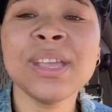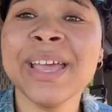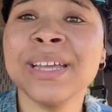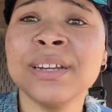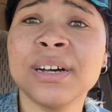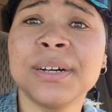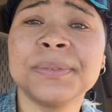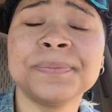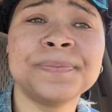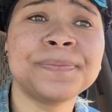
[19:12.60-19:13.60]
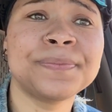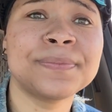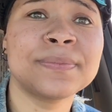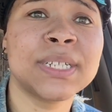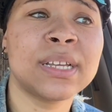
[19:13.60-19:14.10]
And
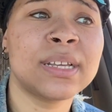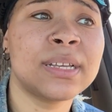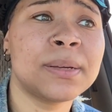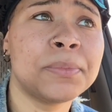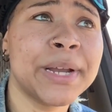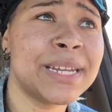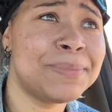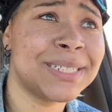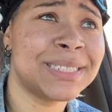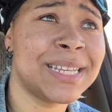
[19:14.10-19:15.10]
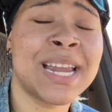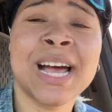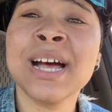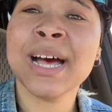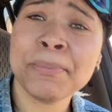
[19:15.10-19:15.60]
Brandy bust in,
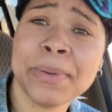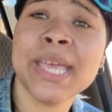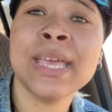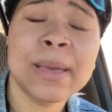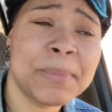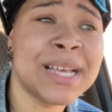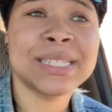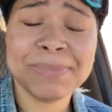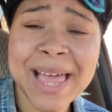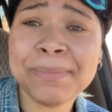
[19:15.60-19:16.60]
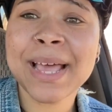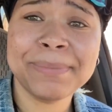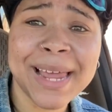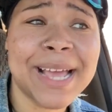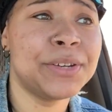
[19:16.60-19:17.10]
B, because blah blah
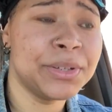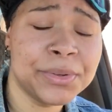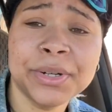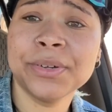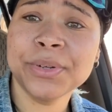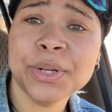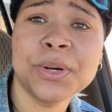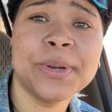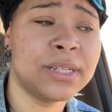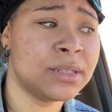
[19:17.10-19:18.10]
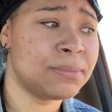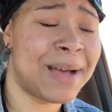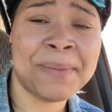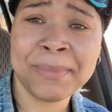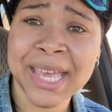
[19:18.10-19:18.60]
blah and do and
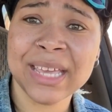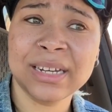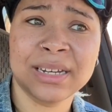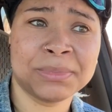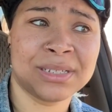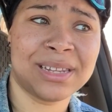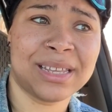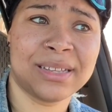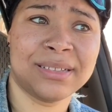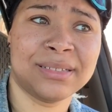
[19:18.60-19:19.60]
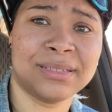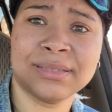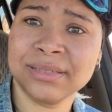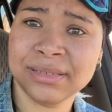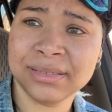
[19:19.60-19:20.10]
my man. I'm just like,
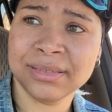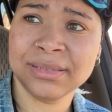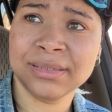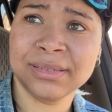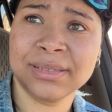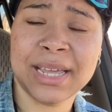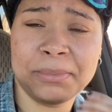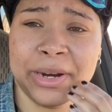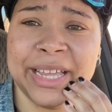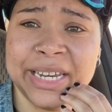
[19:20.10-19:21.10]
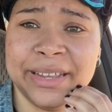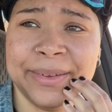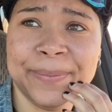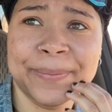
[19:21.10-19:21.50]
now Brandy,